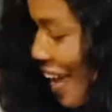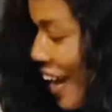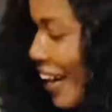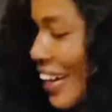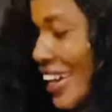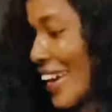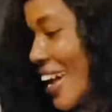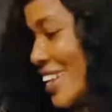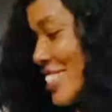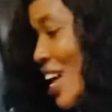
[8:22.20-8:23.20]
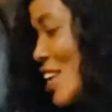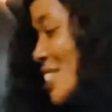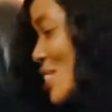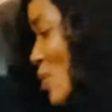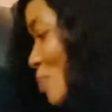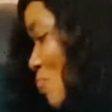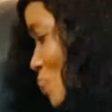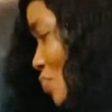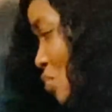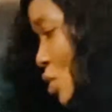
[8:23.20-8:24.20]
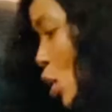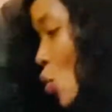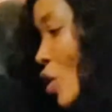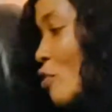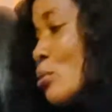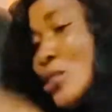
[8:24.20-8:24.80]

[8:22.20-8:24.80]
Okay, guys, so we have come to